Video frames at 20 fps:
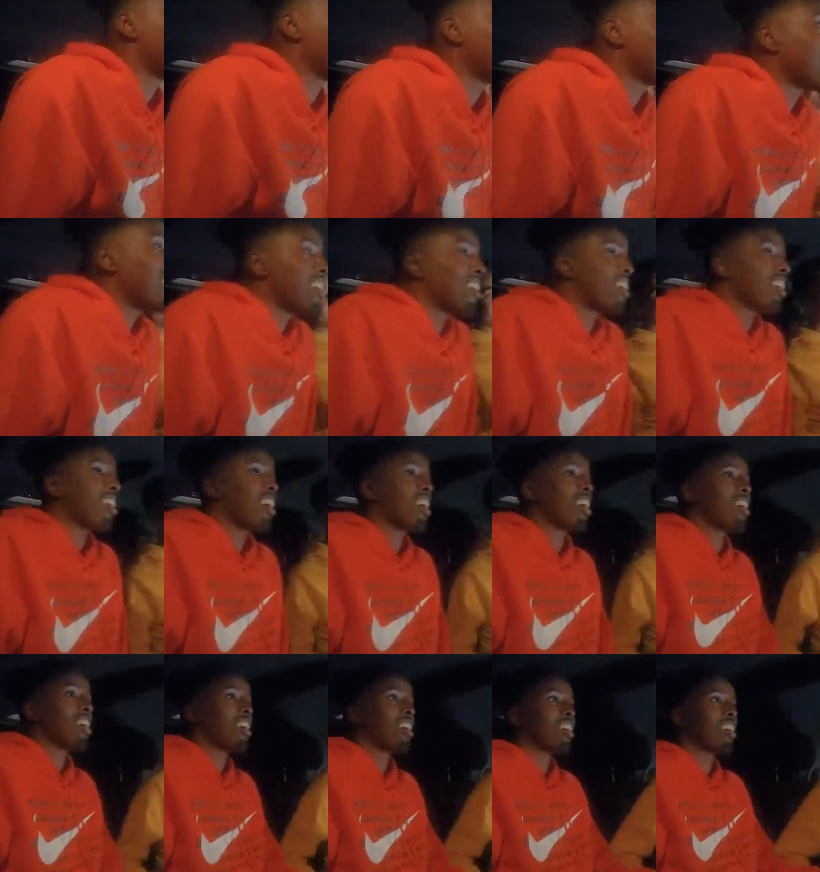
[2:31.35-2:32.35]
never seen a
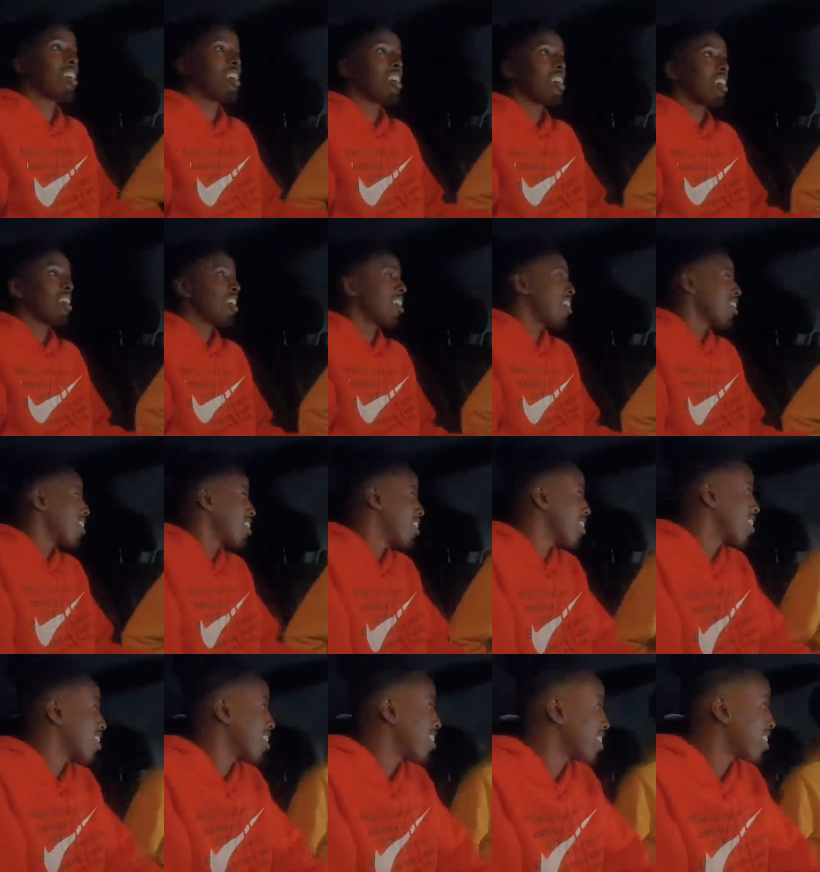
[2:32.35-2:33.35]
cab driver
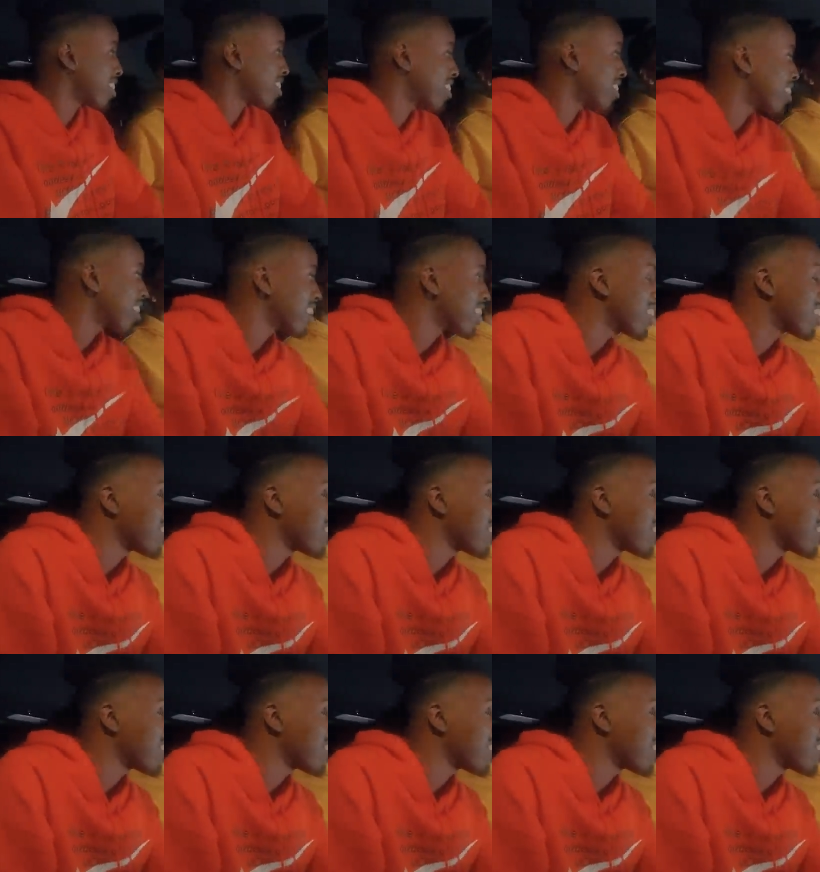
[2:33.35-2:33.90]
wearing Balenciagas.